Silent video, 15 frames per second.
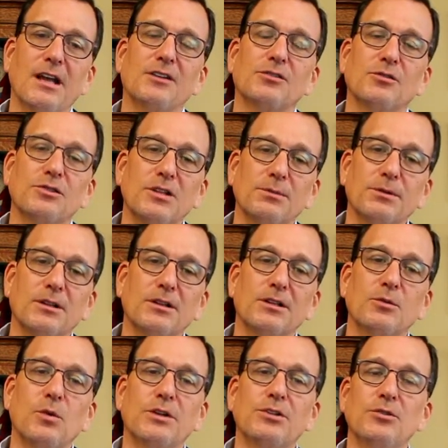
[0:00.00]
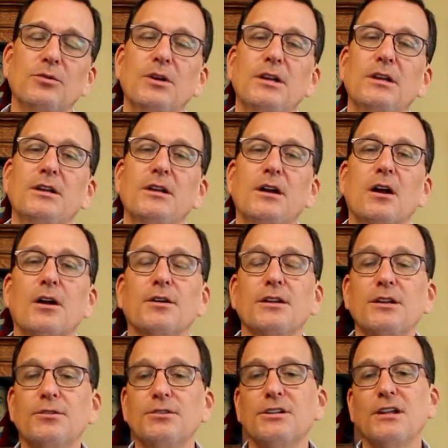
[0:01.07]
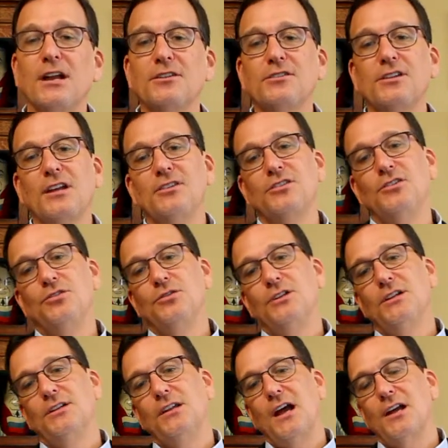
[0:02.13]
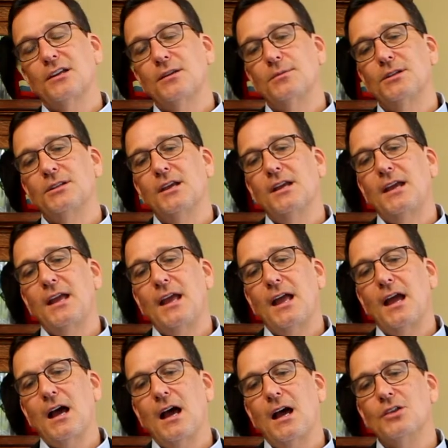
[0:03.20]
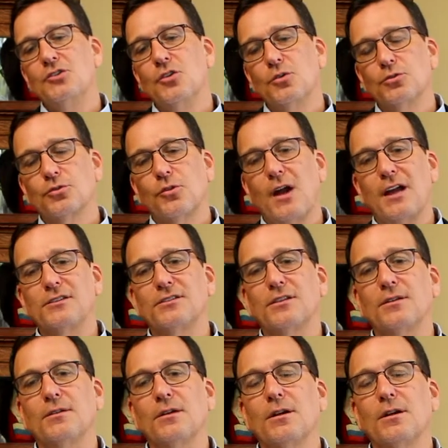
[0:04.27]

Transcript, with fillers: And so typically when you are here in the United States and you need a document uh, notarized